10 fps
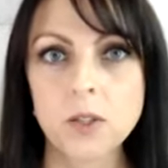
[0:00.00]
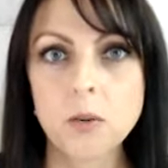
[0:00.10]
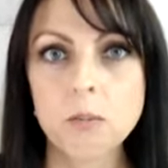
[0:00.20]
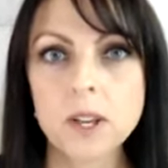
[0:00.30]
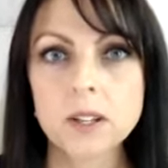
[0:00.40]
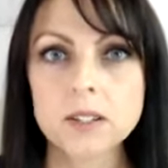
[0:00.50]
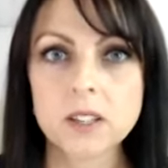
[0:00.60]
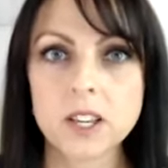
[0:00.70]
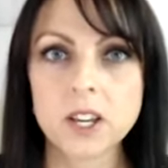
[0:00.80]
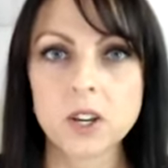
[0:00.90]
The biggest
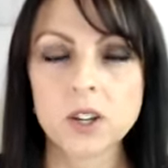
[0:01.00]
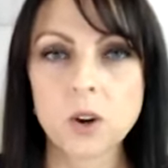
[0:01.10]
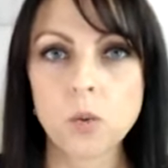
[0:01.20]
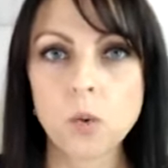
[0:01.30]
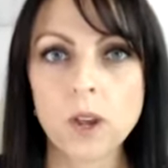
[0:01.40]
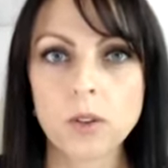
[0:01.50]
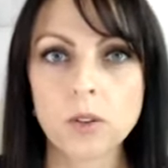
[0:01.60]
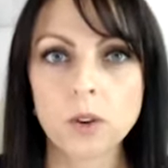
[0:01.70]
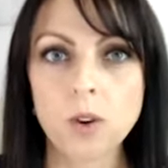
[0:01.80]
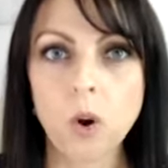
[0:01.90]
thing with
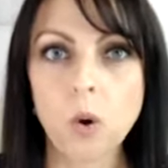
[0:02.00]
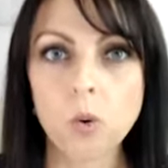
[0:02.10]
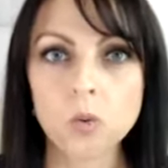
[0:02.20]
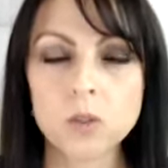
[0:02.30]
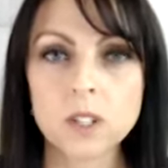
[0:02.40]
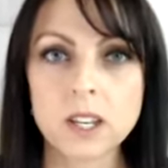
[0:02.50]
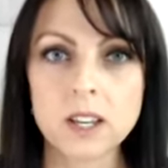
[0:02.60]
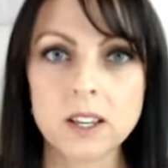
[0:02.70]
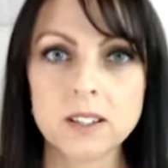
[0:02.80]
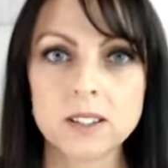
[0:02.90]
goals
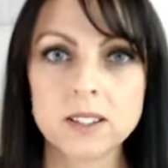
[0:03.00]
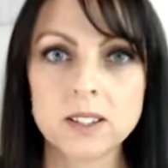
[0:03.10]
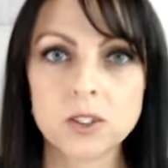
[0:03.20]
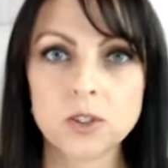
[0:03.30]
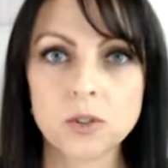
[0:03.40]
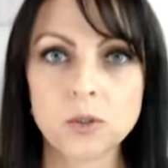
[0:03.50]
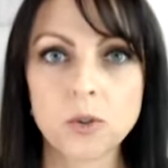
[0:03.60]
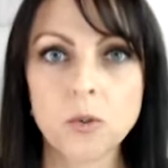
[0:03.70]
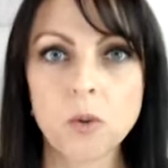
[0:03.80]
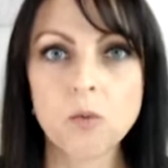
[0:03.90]
is
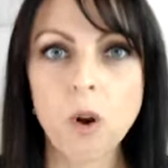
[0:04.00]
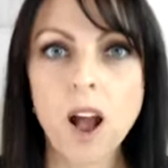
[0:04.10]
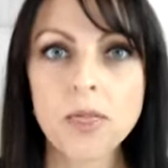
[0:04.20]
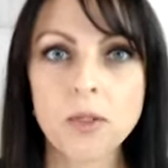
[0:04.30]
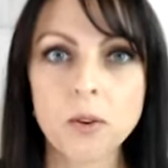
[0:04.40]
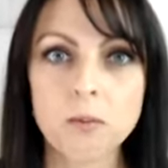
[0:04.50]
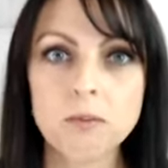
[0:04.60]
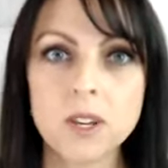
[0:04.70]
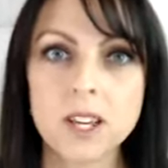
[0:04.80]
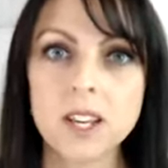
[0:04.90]
to write
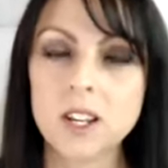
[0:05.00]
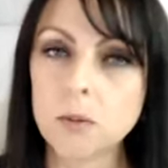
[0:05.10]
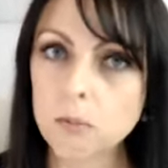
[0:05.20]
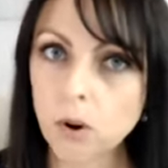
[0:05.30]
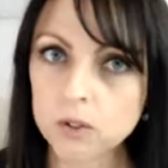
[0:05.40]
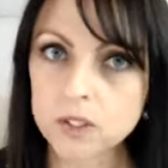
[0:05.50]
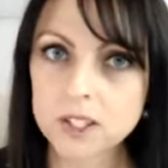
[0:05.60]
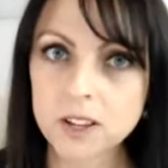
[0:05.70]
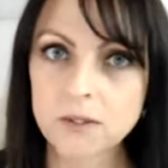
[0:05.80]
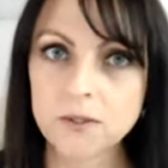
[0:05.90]
them in a
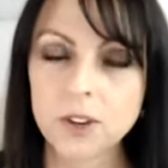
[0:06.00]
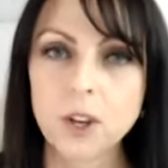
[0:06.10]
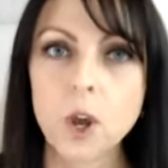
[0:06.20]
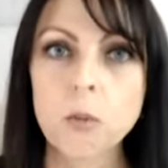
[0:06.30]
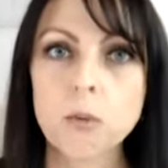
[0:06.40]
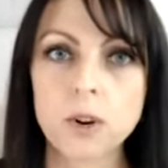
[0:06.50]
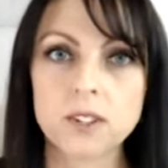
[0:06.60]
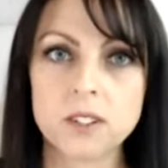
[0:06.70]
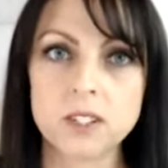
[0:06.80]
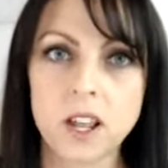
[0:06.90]
positive
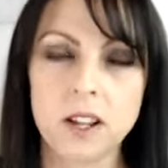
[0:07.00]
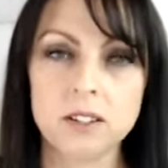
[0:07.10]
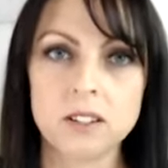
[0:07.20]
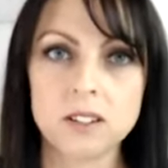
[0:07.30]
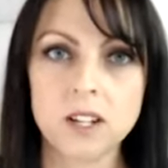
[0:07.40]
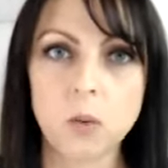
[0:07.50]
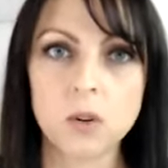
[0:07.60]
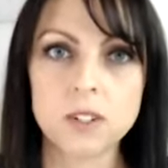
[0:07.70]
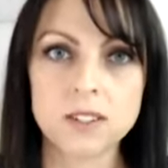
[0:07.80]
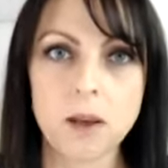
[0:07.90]
present tense. Now,
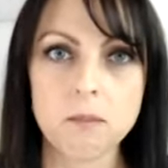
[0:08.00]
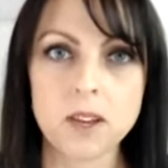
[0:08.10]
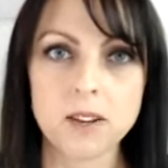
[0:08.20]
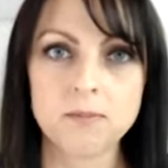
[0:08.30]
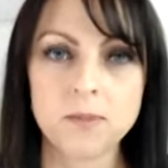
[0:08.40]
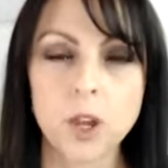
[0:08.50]
what does that mean?